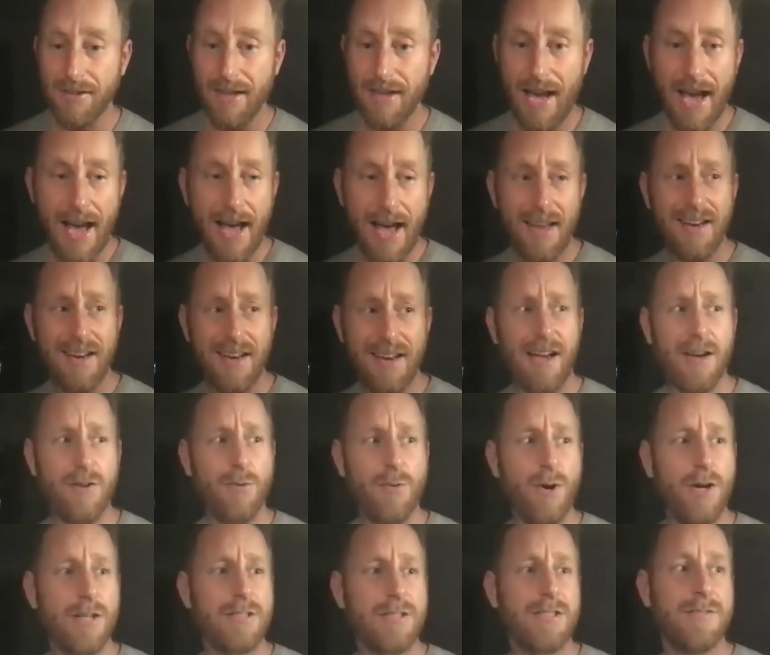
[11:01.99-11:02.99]
that, I
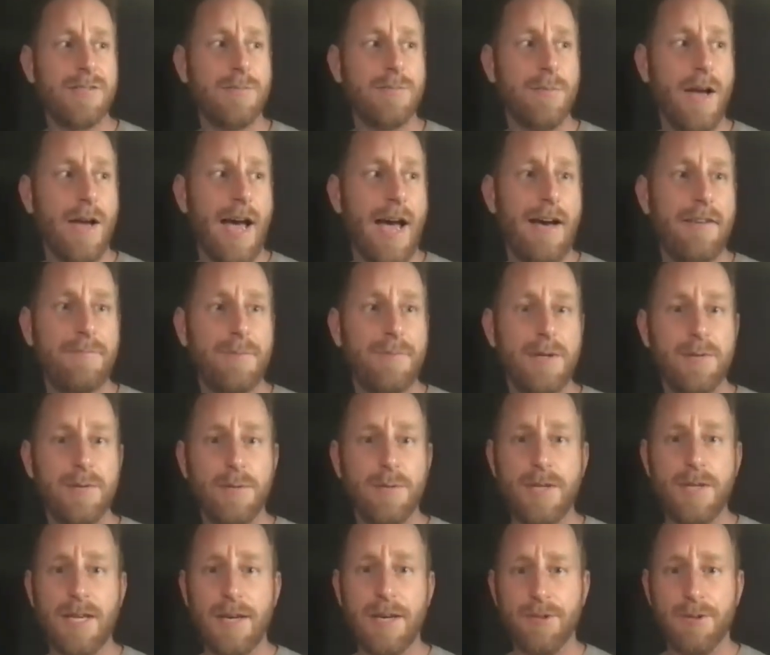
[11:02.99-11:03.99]
want to have people
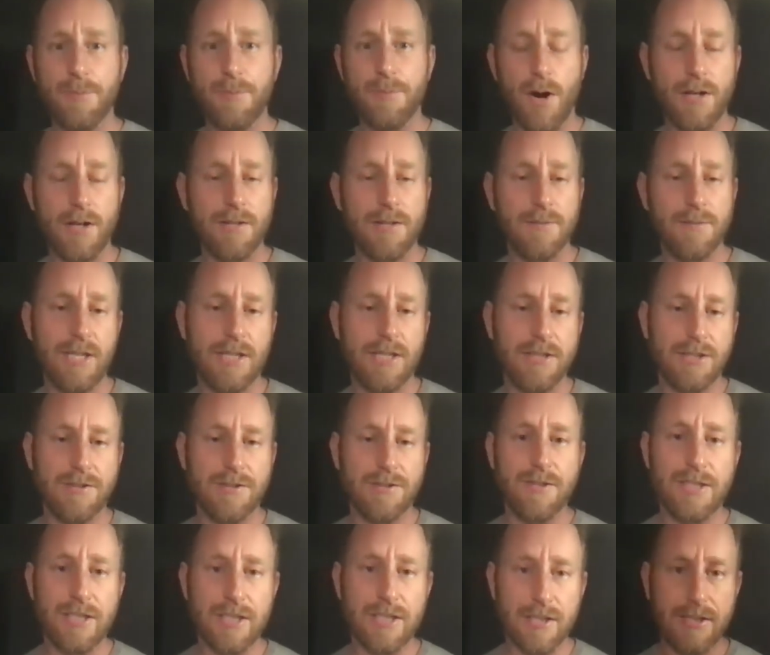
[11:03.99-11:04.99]
be able to mark themselves as
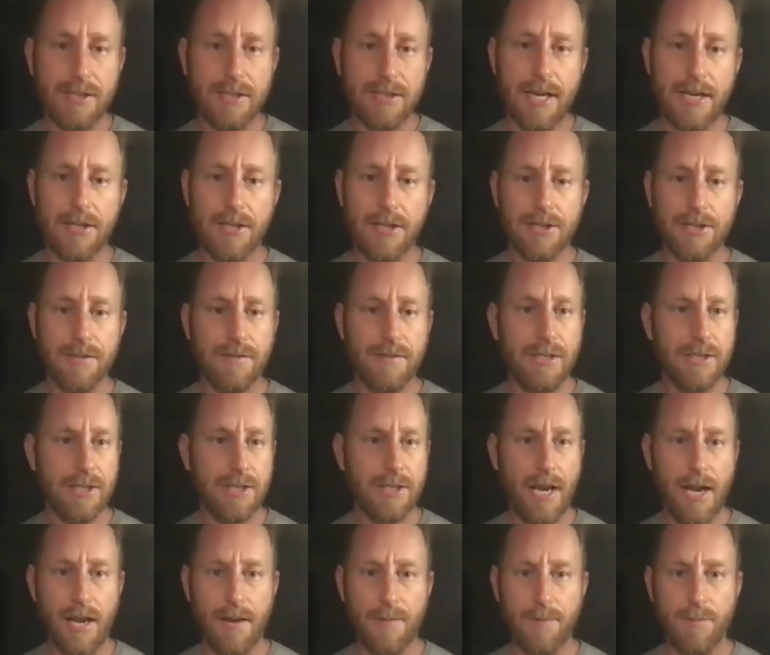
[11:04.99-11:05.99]
facilitators of this
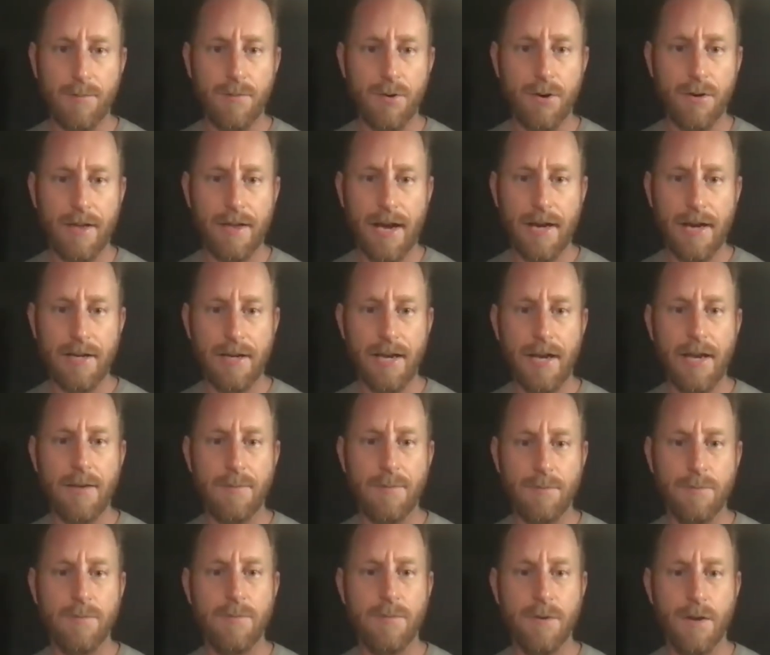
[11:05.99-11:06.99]
game or that
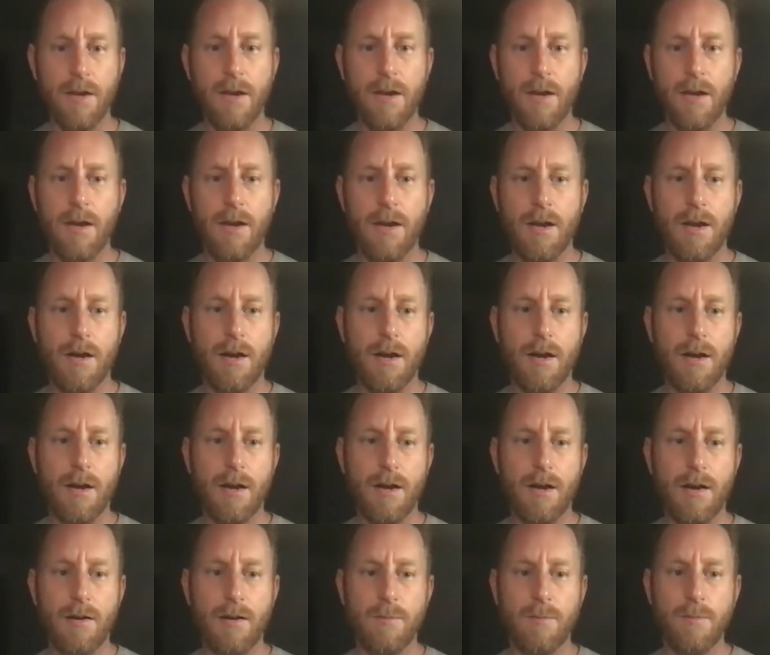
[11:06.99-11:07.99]
game.
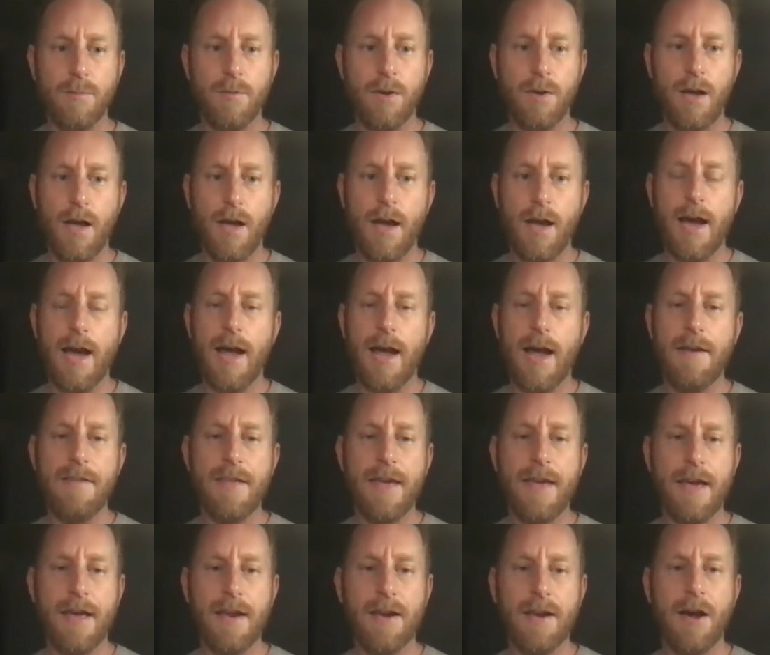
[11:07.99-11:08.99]
Um, and
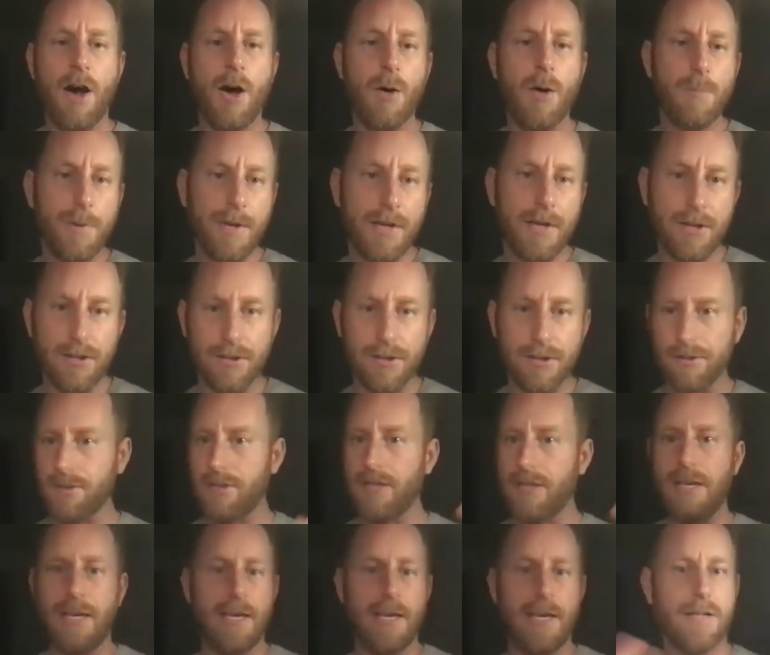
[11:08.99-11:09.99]
then I'll build
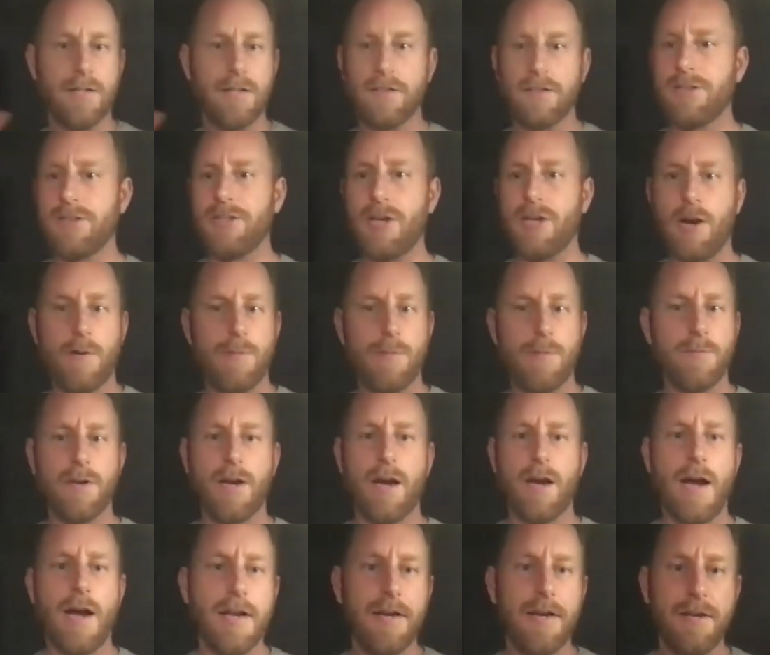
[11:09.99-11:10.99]
in some
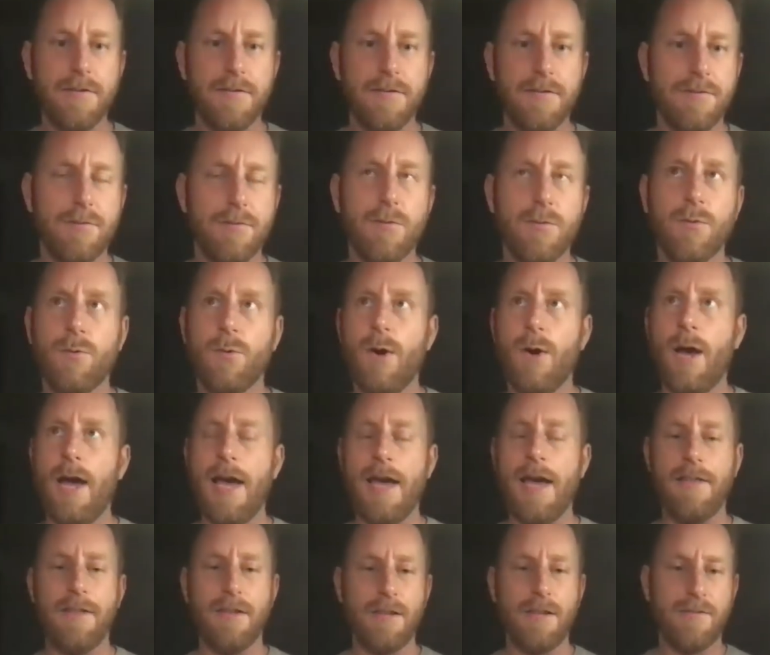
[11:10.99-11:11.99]
kind of
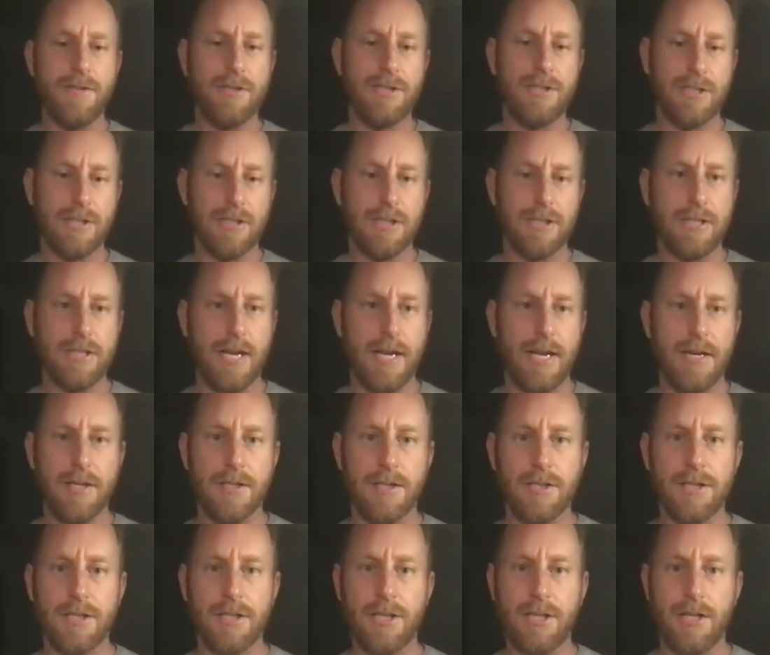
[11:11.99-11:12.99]
way that the
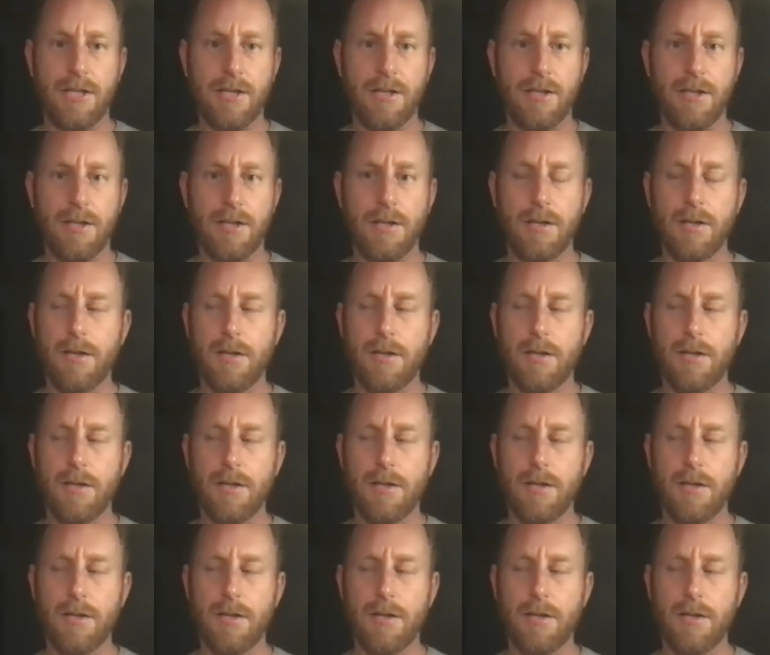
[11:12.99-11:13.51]
facilitators can